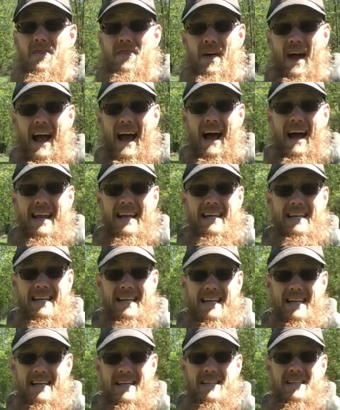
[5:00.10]
that
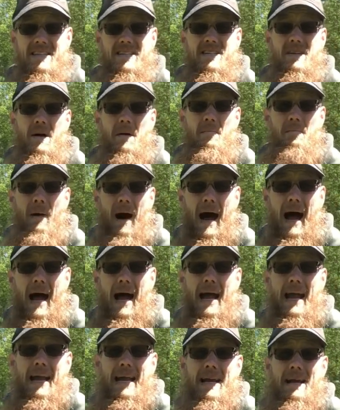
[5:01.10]
is
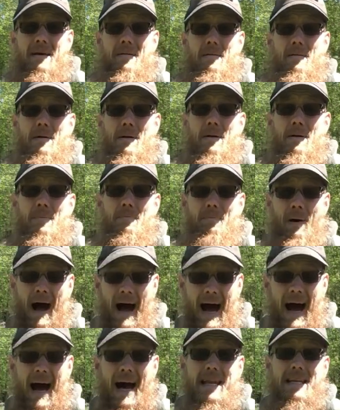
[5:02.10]
my
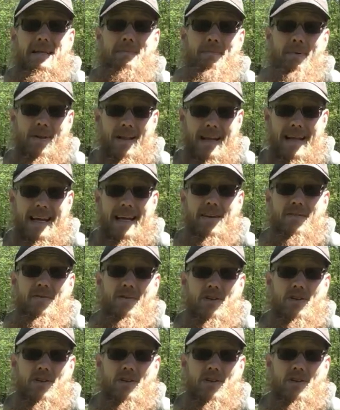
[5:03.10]
pond plan